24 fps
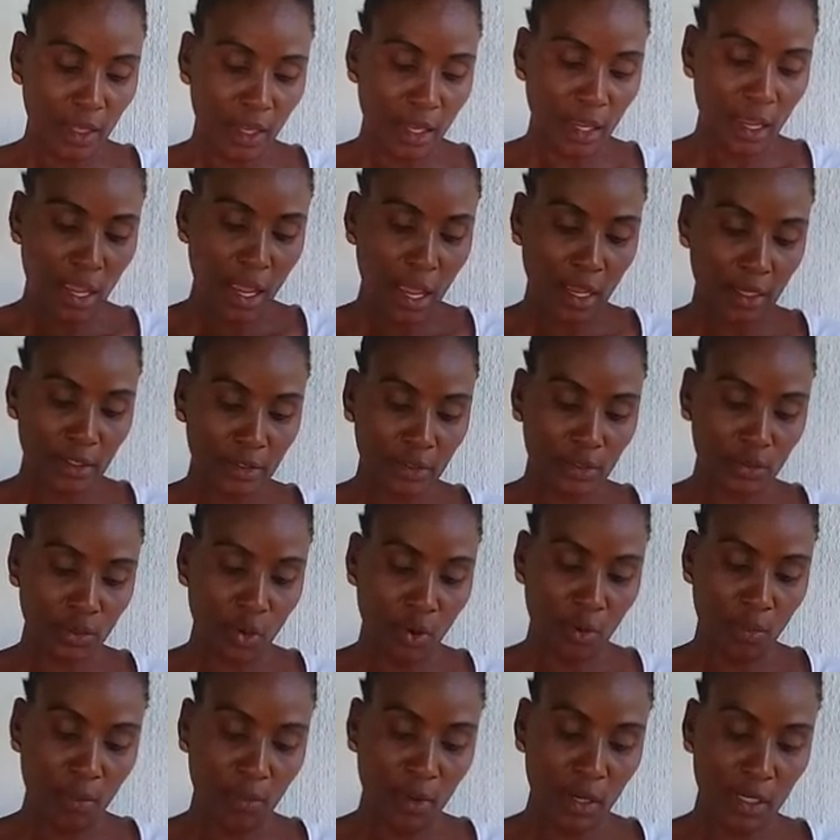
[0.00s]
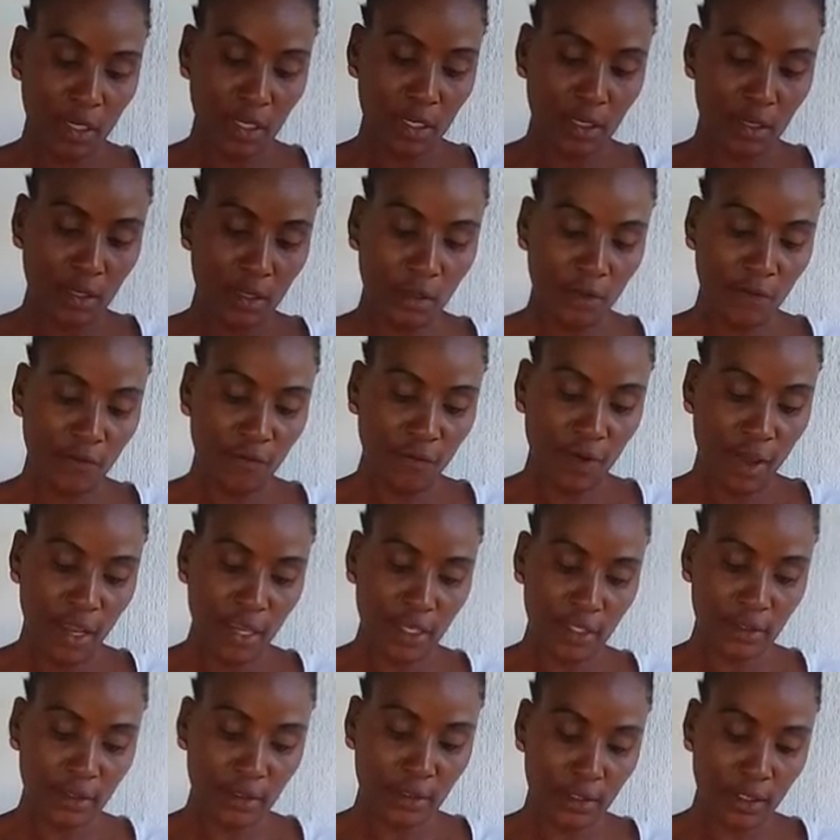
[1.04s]
There are so many
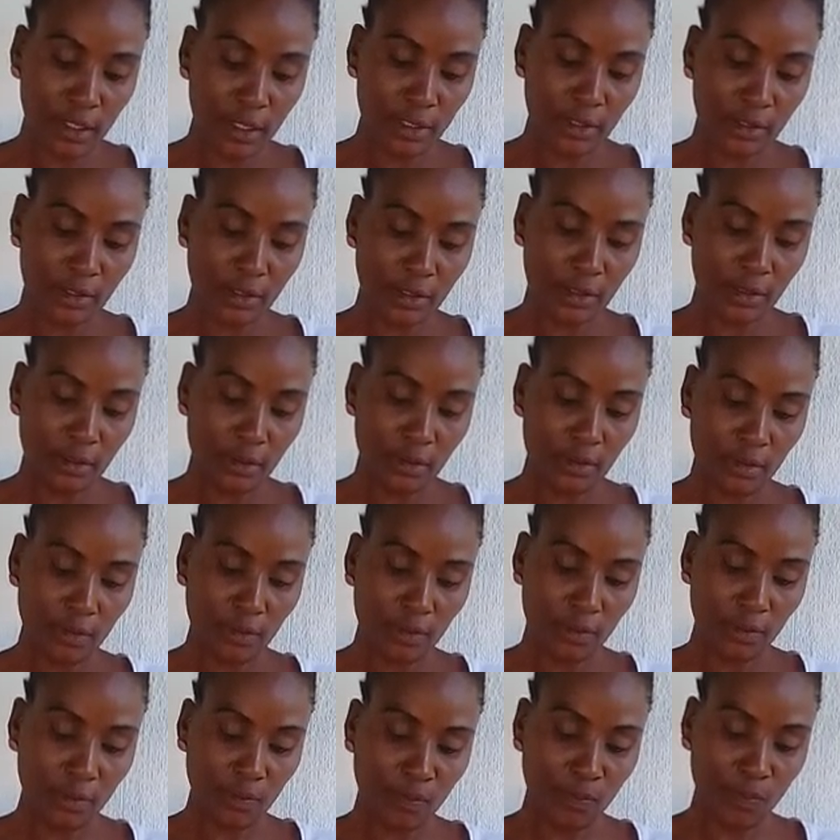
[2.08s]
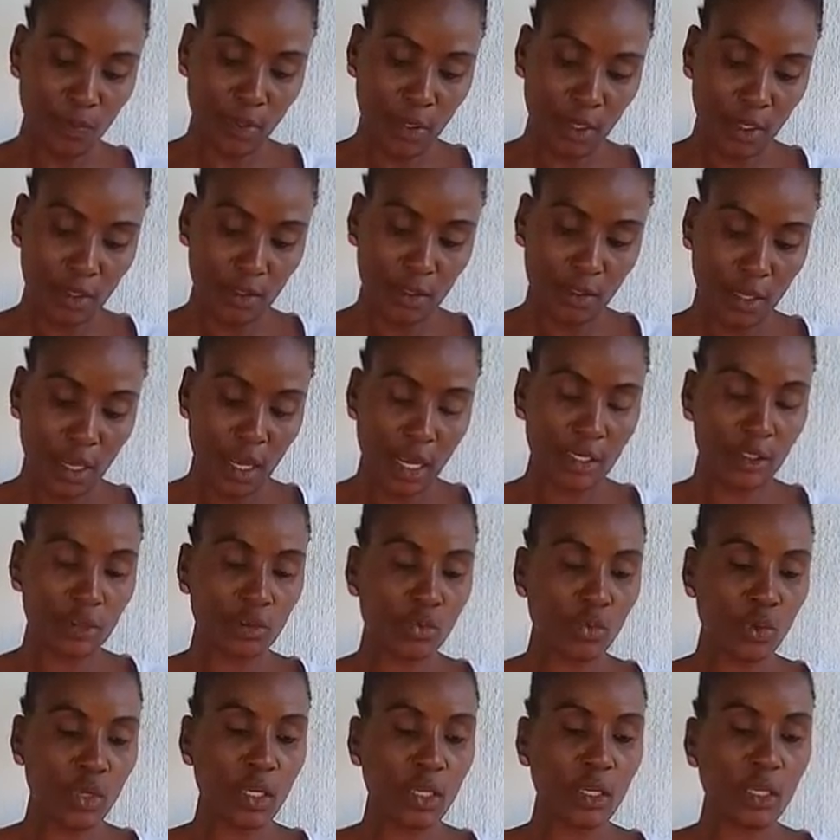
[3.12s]
devices that
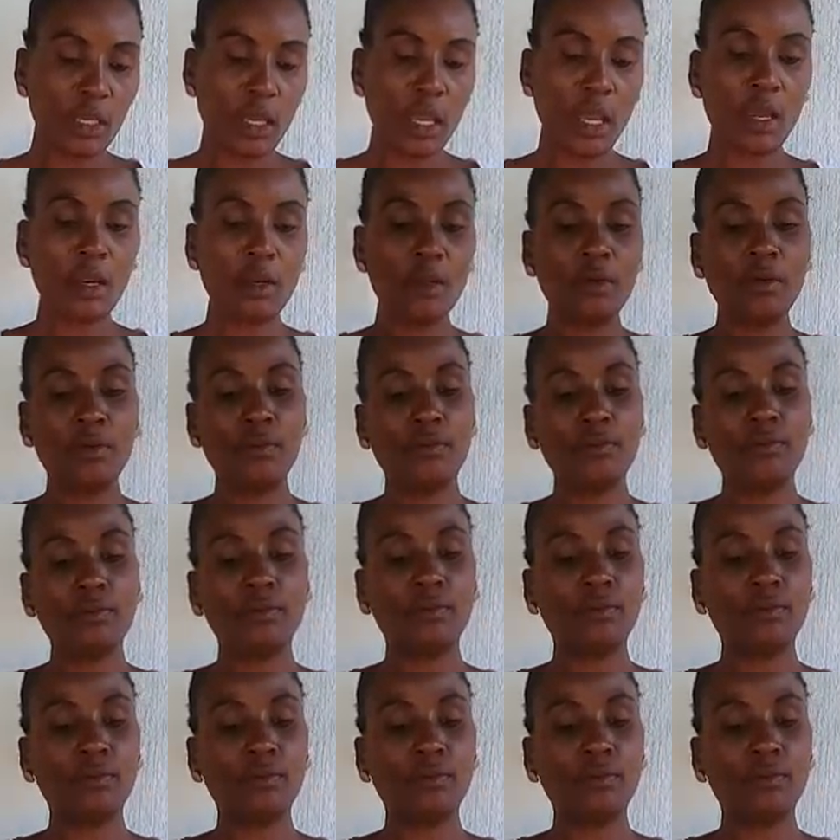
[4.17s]
we can